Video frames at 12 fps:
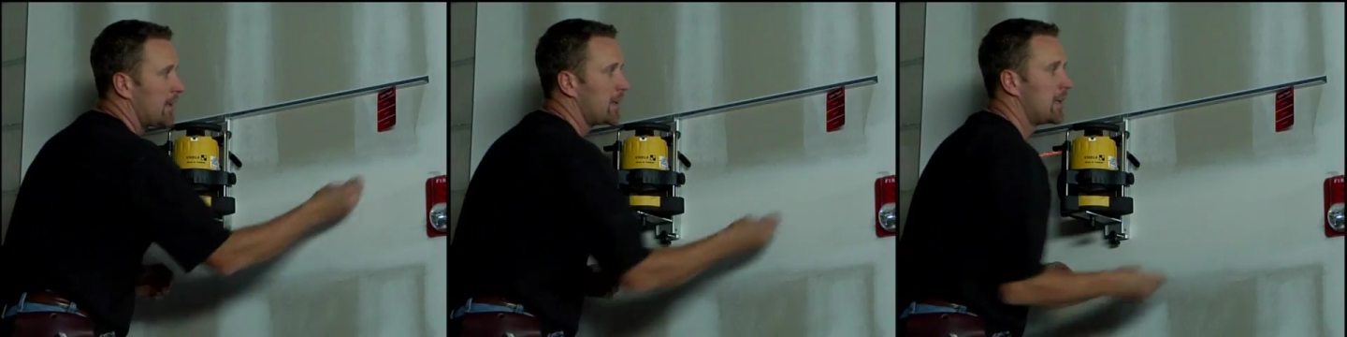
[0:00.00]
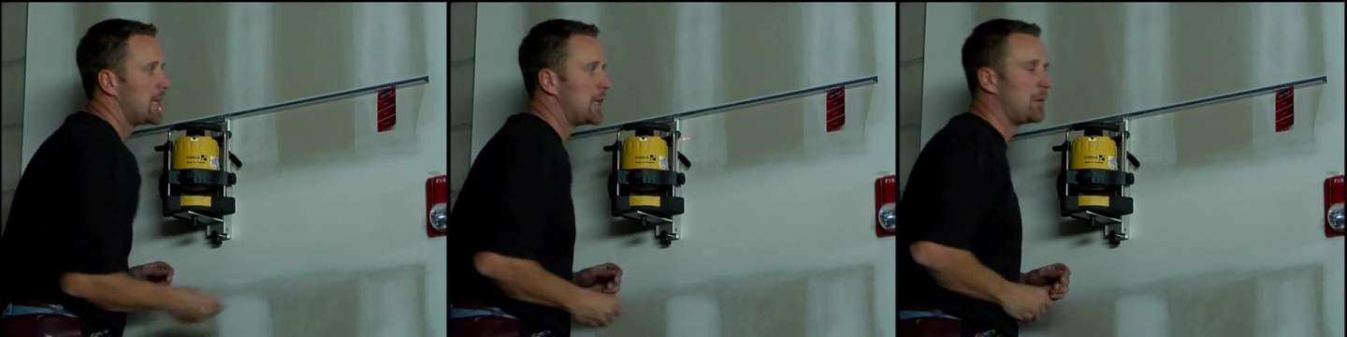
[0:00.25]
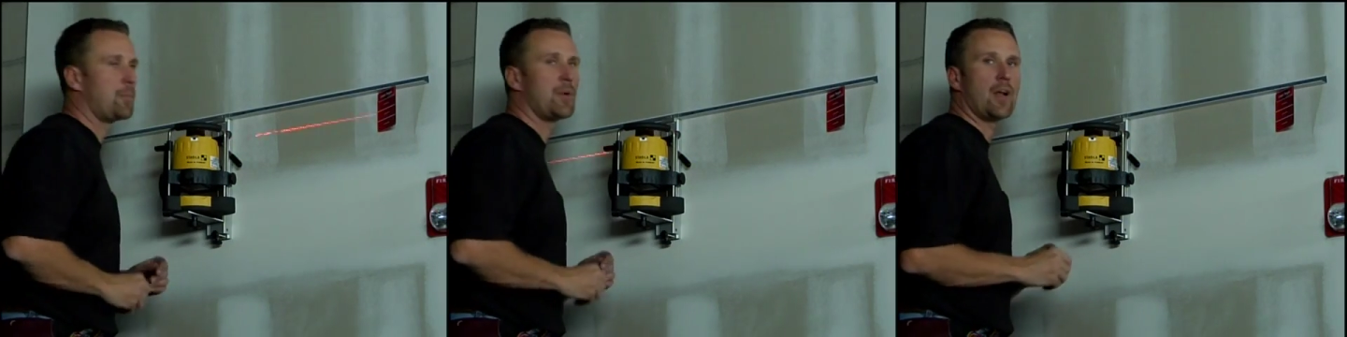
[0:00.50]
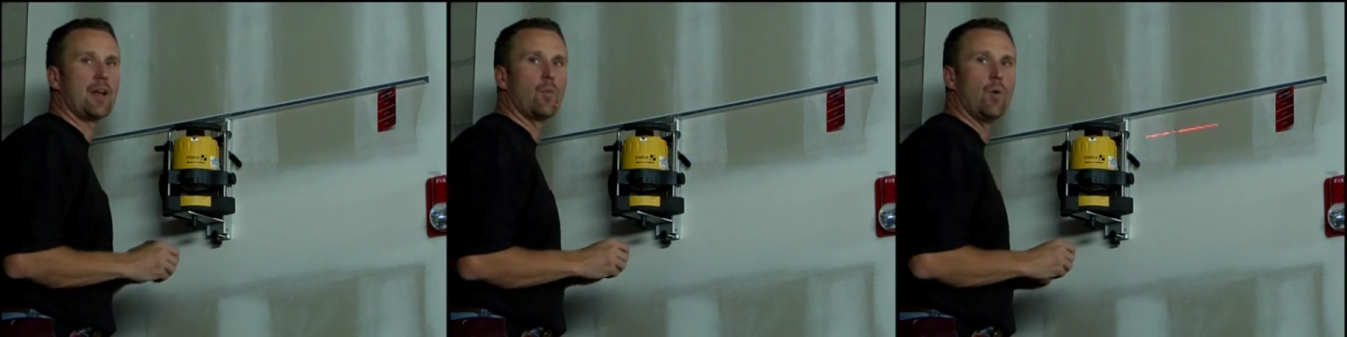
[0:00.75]
and we put
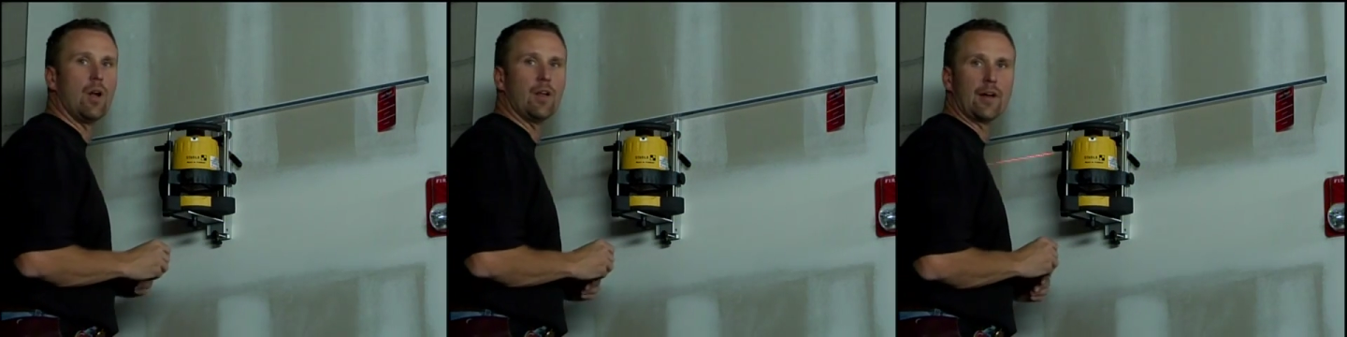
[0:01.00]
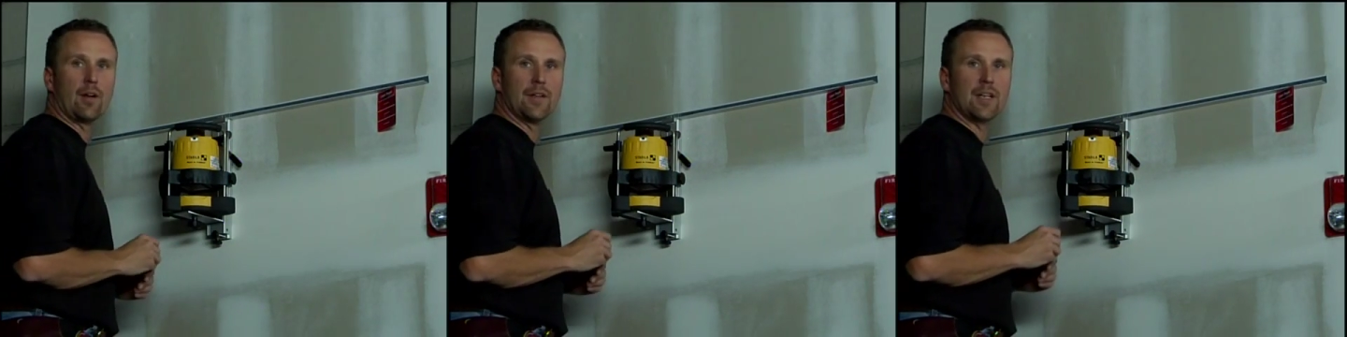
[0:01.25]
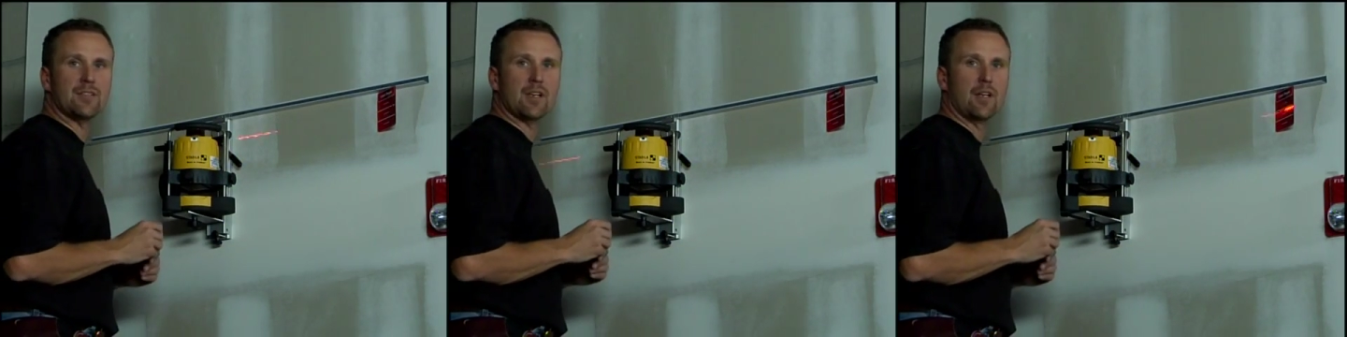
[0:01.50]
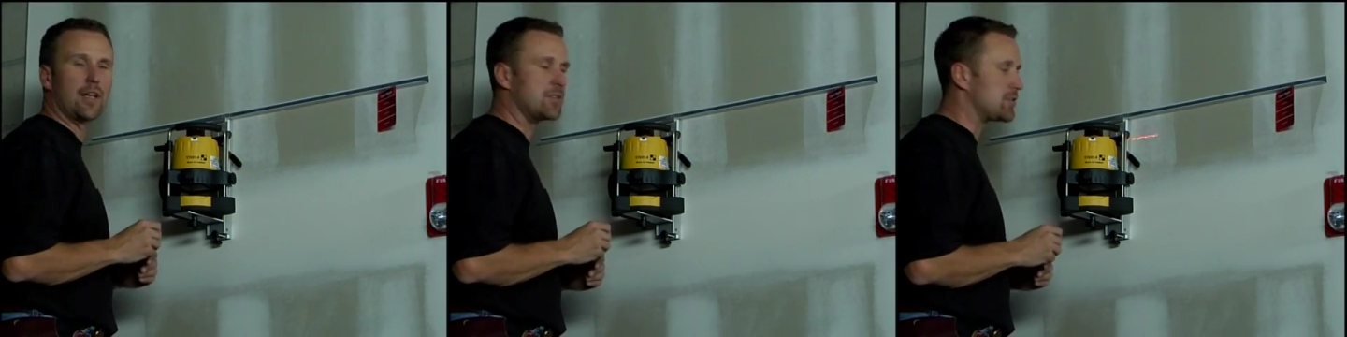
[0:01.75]
it on a wall angle next to the
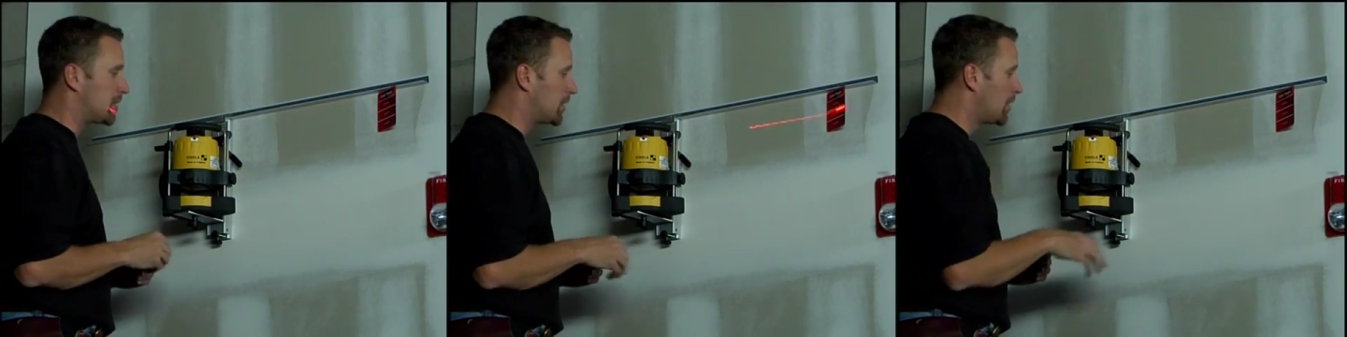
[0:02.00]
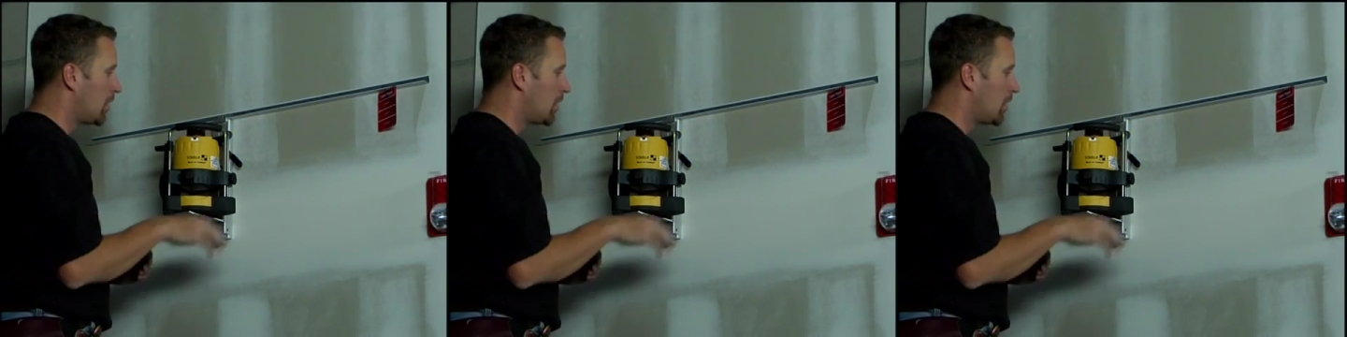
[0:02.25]
laser.